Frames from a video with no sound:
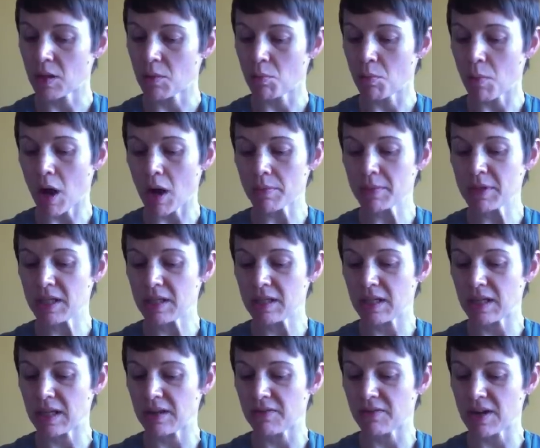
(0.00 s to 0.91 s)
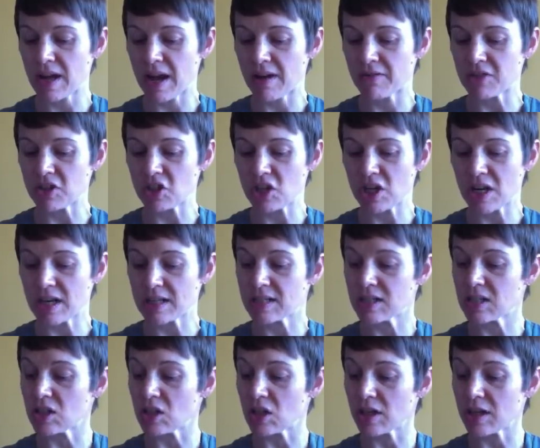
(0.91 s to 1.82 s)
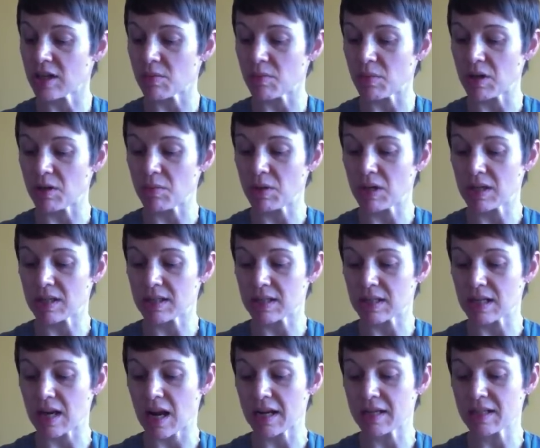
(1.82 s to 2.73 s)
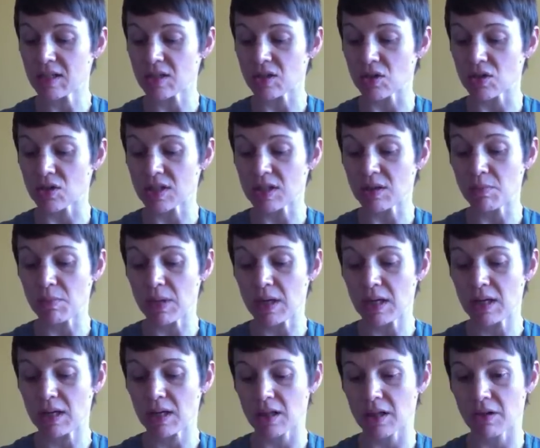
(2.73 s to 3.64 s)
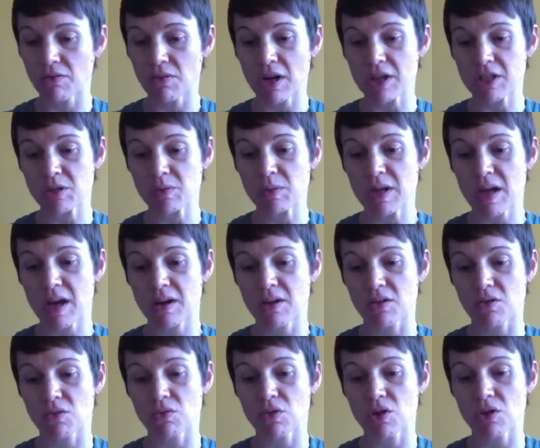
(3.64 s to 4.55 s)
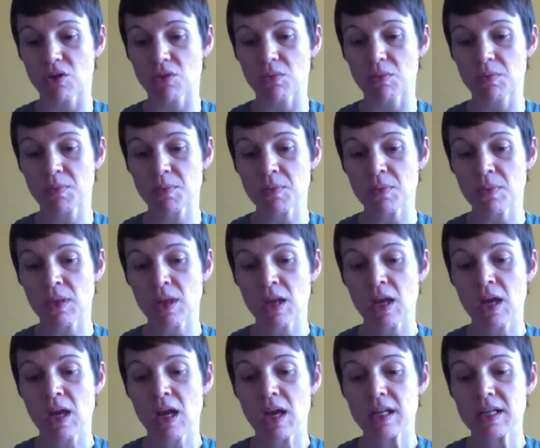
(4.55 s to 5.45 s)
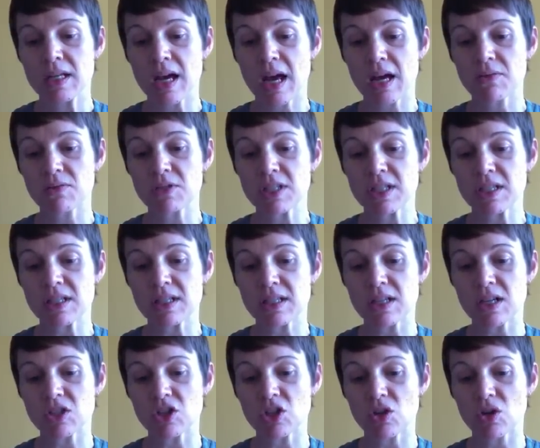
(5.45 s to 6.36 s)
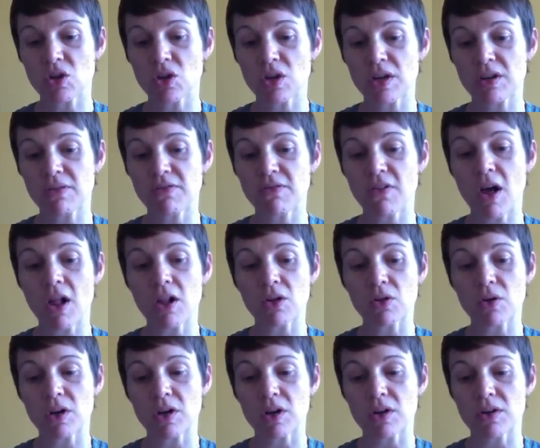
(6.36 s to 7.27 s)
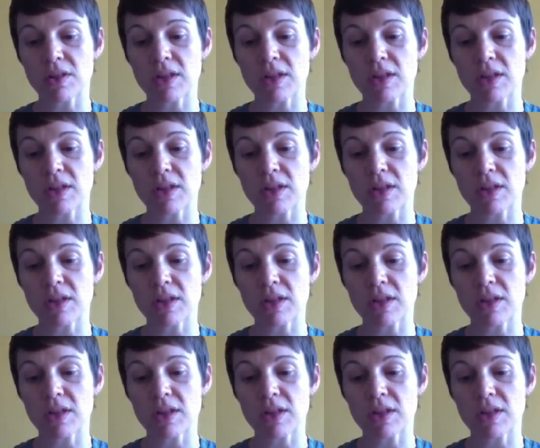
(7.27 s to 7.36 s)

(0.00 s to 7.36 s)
Mom didn't even have a chance to look at me because a nice nurse immediately rushed me out of the room. Dad was in such a hurry to follow her